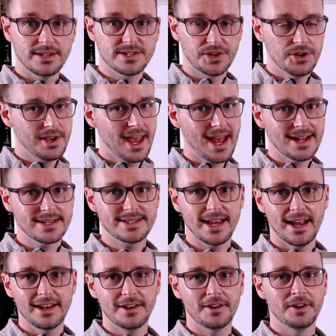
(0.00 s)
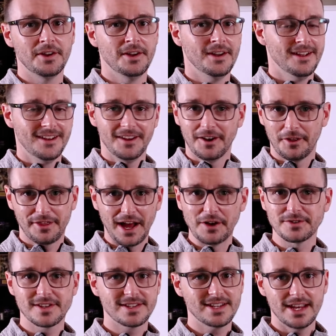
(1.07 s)
So you can't send
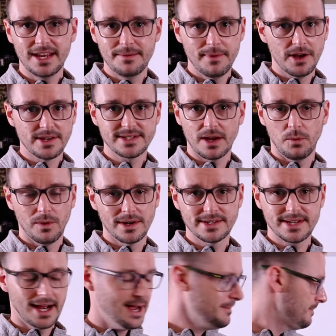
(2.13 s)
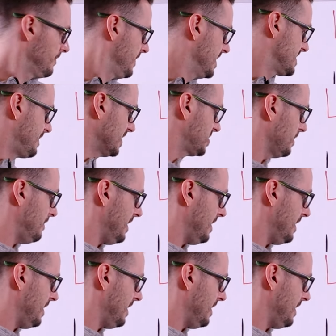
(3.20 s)
thousands of emails at one time, especially